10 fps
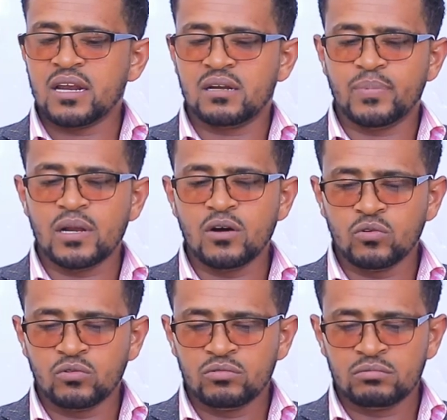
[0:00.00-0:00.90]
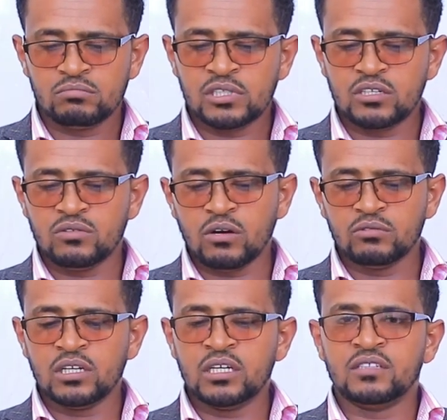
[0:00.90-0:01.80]
and plow.
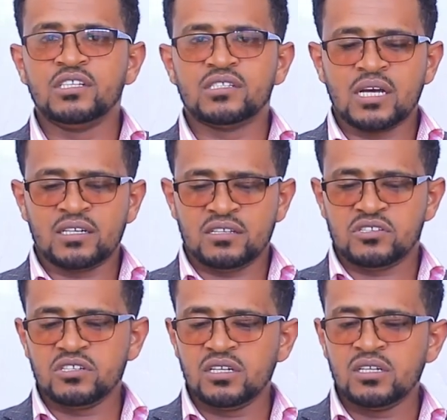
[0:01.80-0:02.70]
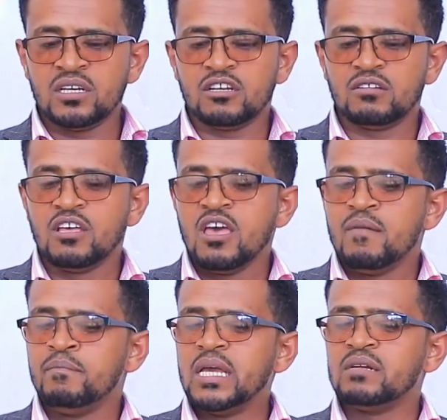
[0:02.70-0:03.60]
And, these are the three
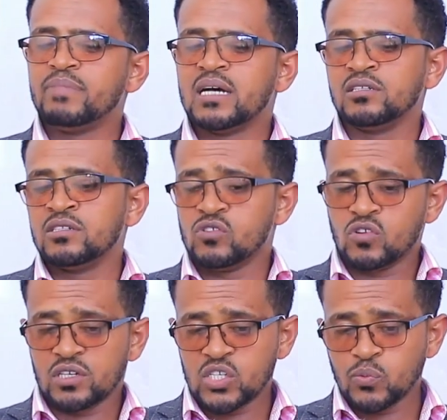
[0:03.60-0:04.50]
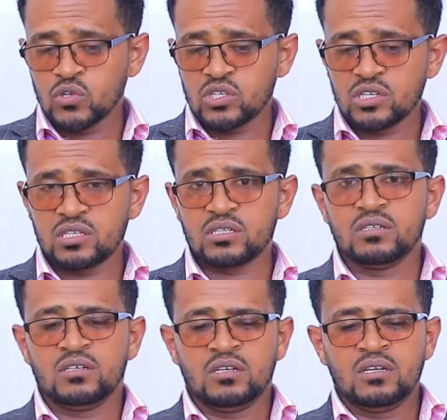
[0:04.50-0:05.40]
main patterns or
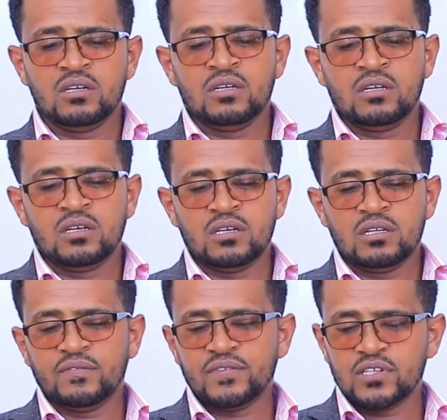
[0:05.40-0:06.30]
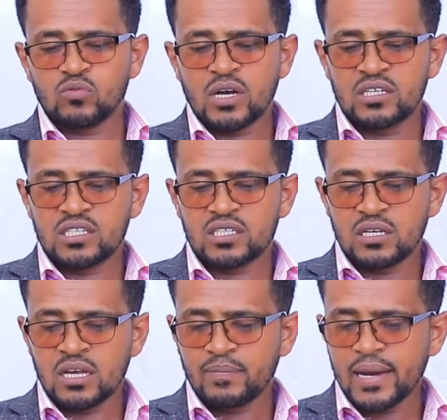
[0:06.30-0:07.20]
responses. The first one
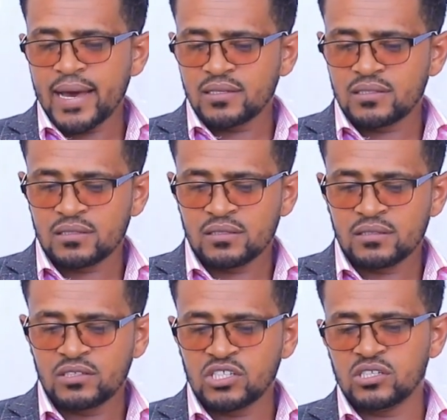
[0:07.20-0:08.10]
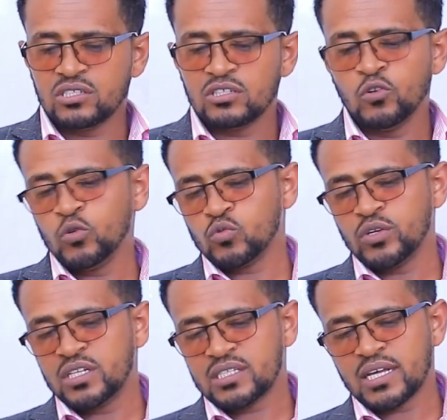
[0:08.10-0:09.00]
is flight. This is
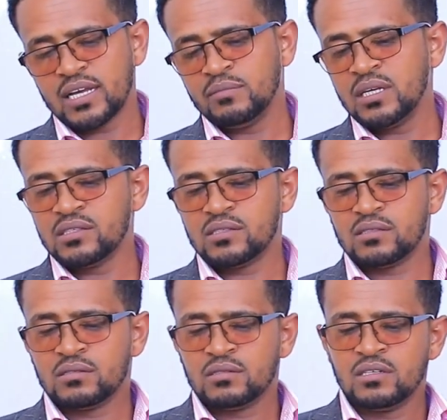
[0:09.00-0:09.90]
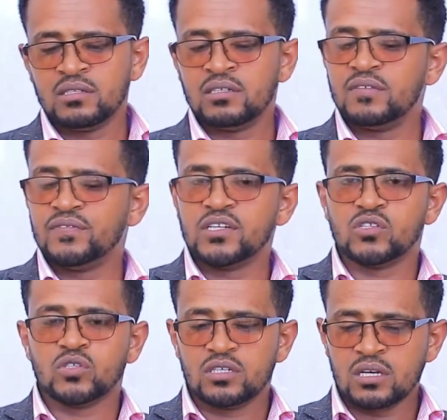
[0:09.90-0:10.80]
lose-win style means. The
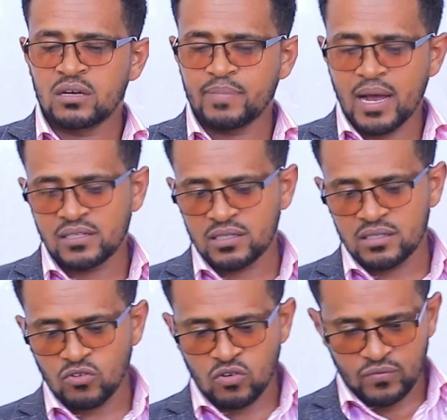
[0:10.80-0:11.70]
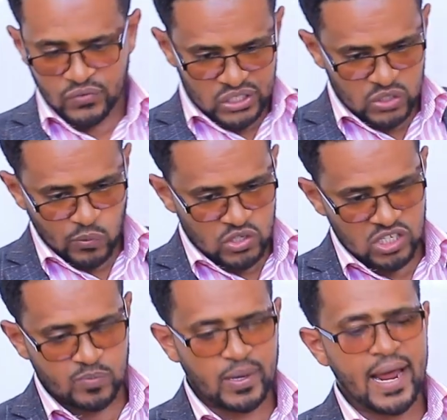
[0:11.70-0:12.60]
first pattern of response
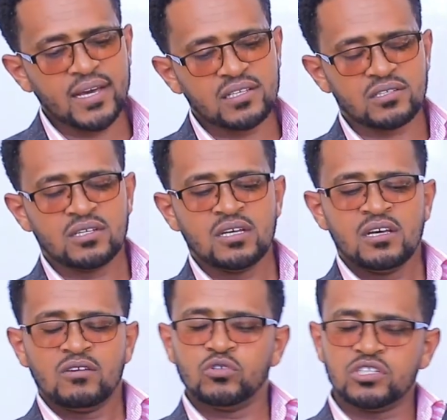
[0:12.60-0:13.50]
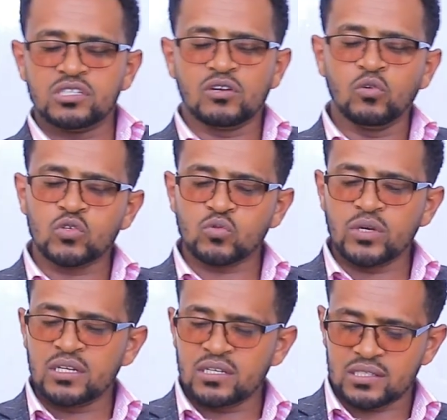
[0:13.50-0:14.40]
is flight, which is
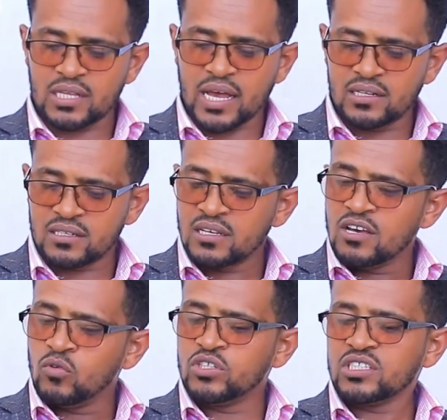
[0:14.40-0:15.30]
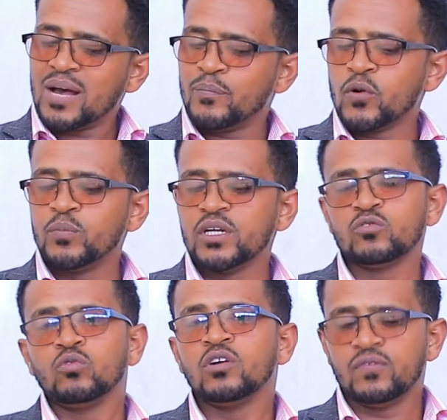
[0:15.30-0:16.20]
lose-win styles, which is
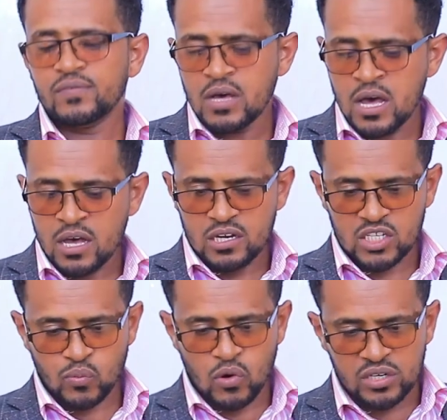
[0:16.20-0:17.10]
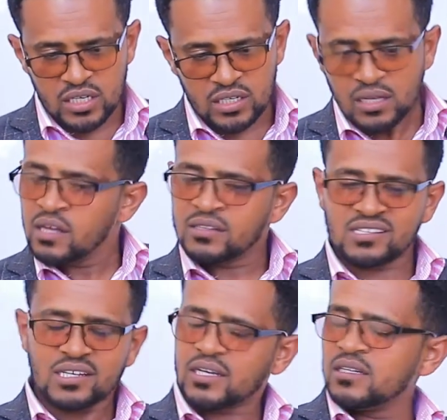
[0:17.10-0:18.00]
appropriate way of responding. The
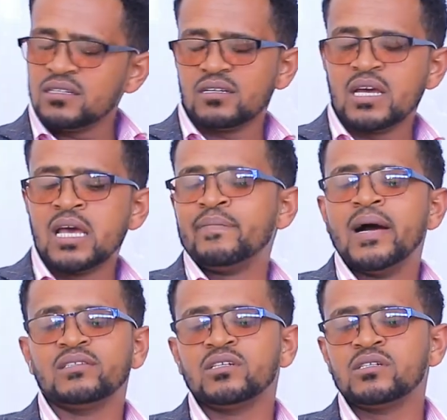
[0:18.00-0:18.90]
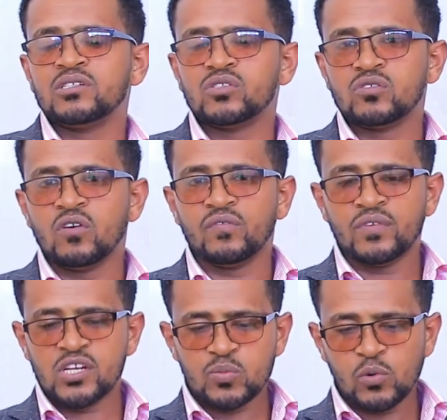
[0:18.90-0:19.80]
second patterns of
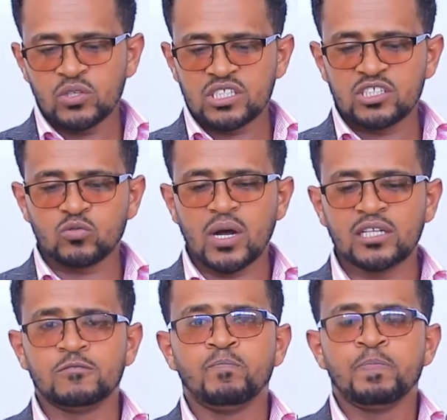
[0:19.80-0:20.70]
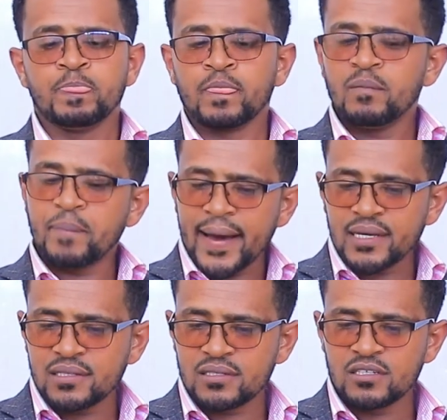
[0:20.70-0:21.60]
response is what?
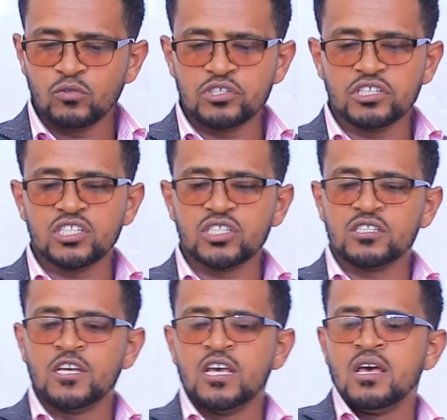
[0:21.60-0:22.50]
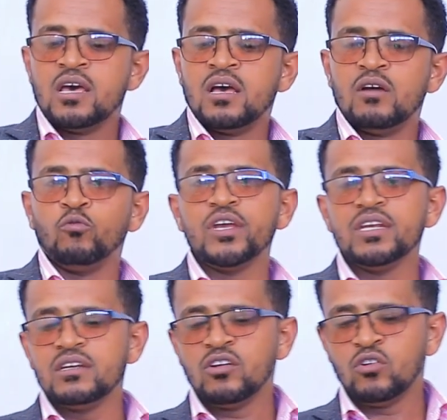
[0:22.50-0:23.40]
Fight, which is
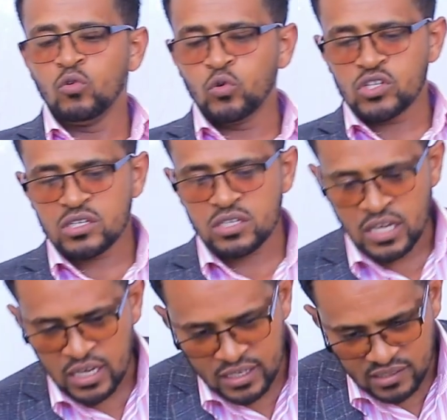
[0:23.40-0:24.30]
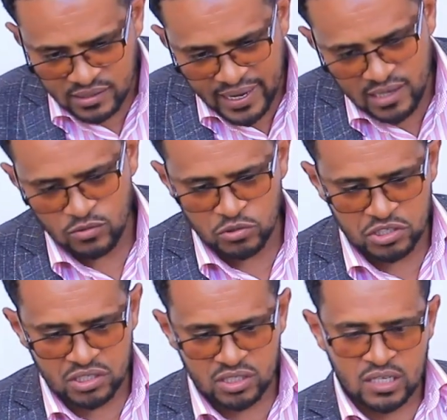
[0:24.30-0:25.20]
win-lose style, which
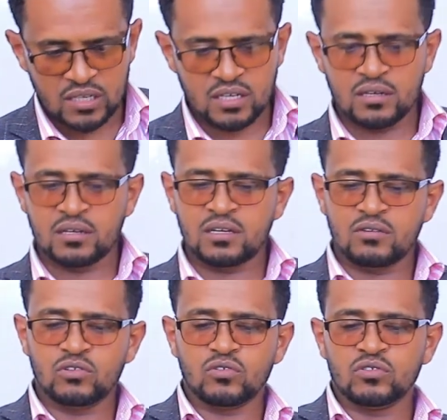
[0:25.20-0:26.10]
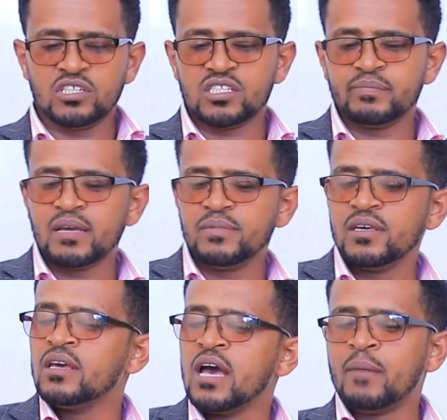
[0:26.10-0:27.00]
is also this may
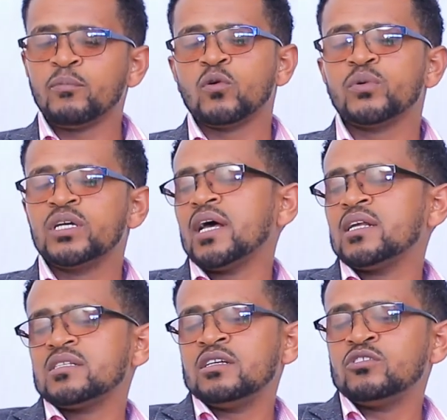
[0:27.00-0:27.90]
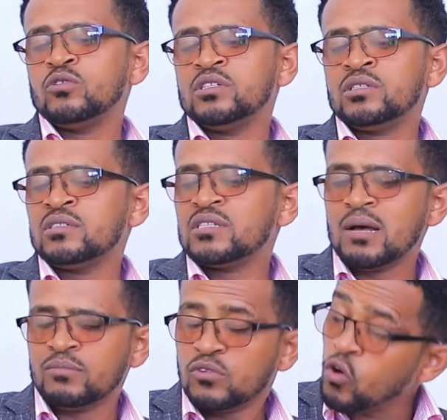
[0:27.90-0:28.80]
be appropriate as a choice in
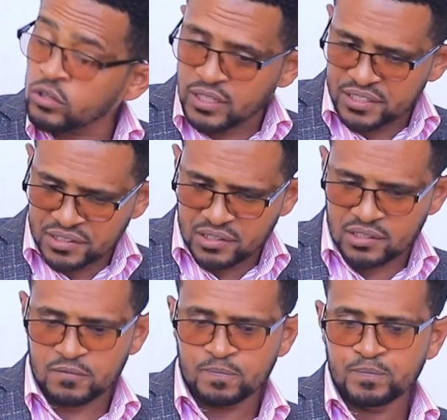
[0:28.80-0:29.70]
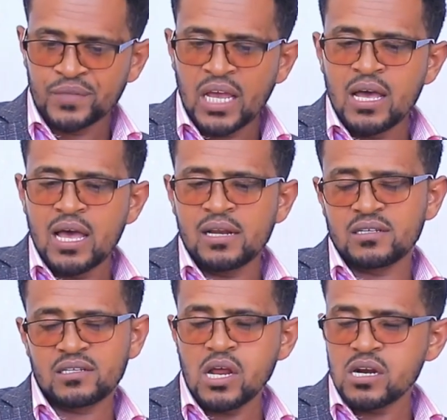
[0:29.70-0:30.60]
some contexts. And the
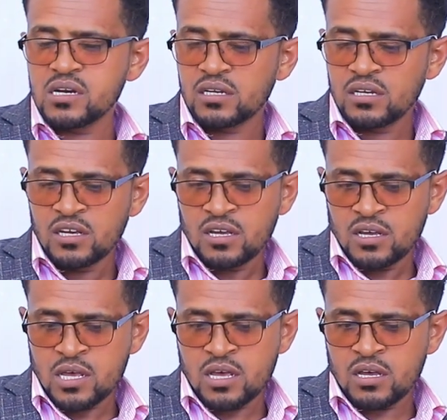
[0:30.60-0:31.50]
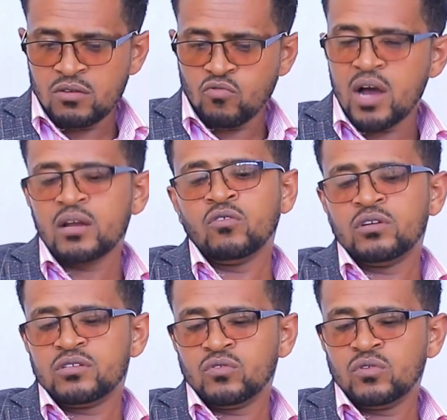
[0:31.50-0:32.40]
third one
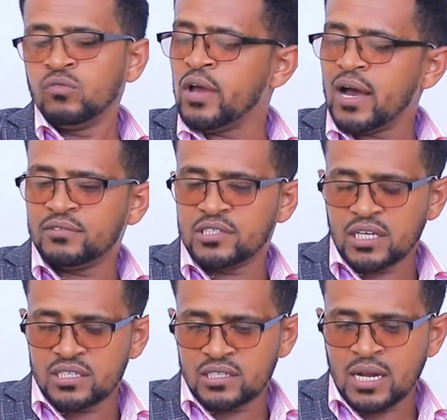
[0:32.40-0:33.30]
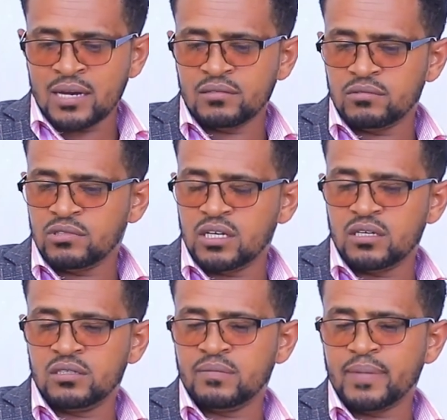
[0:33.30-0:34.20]
also we have discussed it under
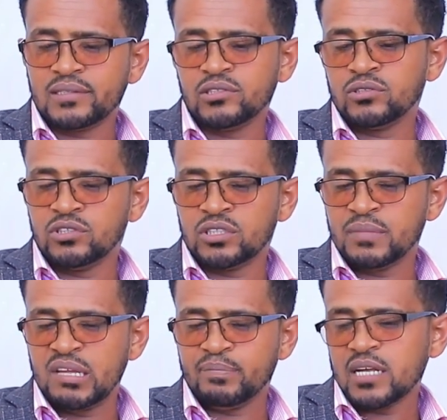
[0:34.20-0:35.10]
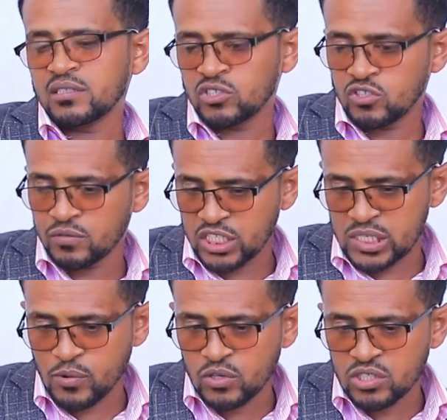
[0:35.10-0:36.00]
the patterns, the main patterns of
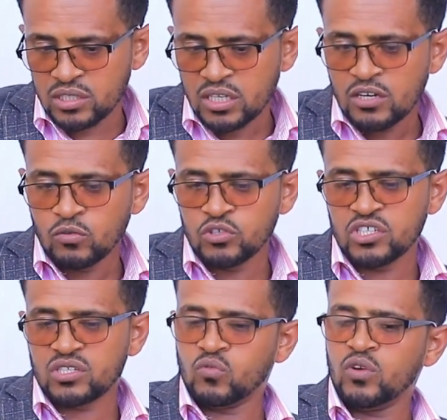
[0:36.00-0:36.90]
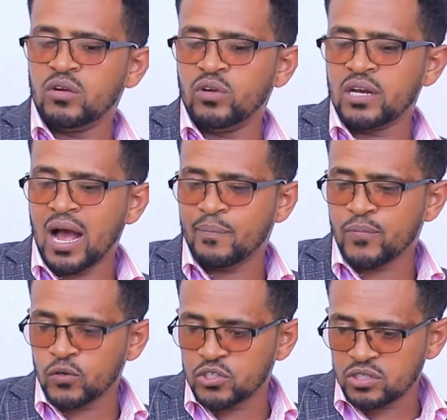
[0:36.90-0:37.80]
response, which is win-win
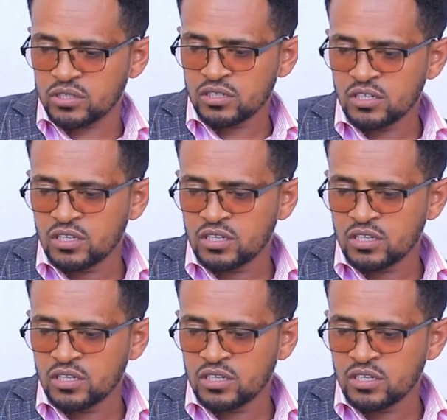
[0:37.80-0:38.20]
approach.